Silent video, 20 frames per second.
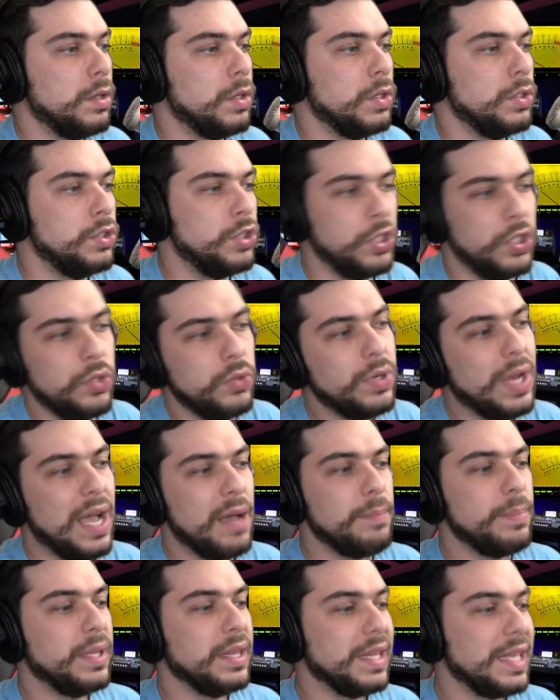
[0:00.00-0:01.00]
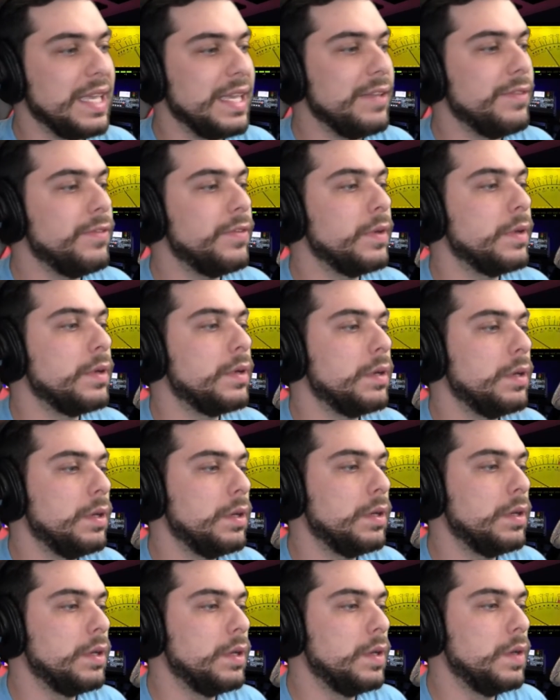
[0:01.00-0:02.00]
Do you not believe
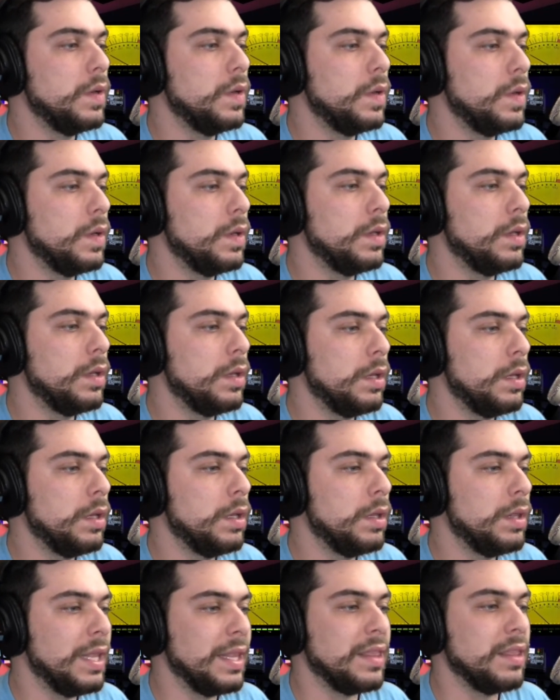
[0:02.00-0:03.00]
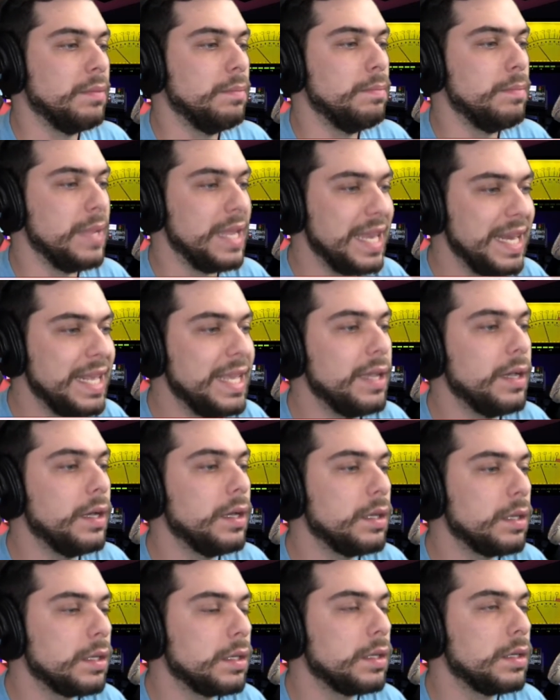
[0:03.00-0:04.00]
that the
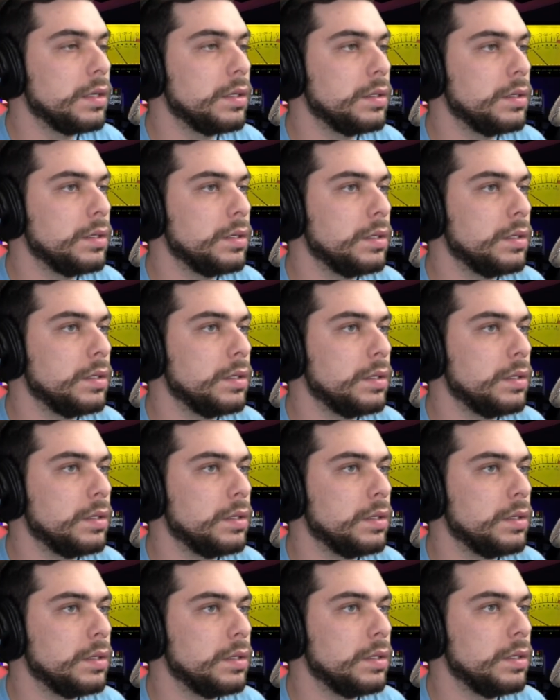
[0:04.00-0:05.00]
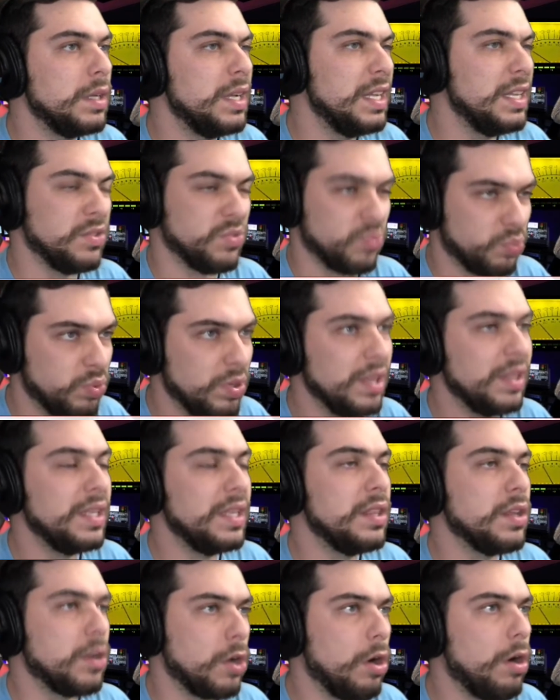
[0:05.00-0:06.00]
media is
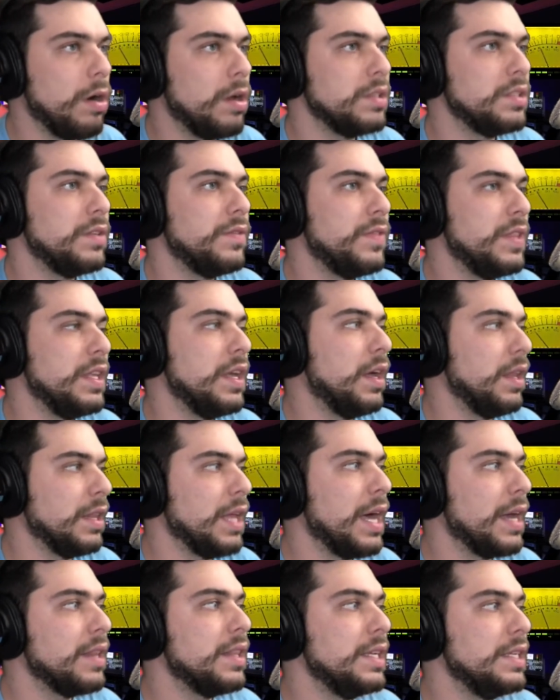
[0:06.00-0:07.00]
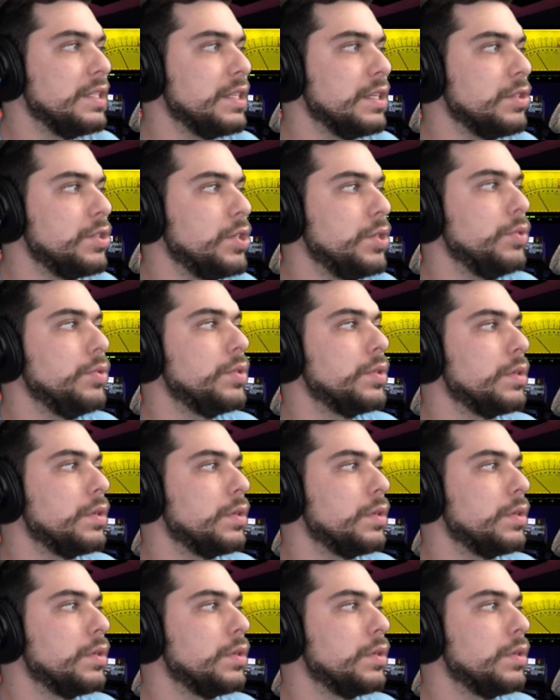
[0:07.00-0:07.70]
really the cause of a lot of these issues?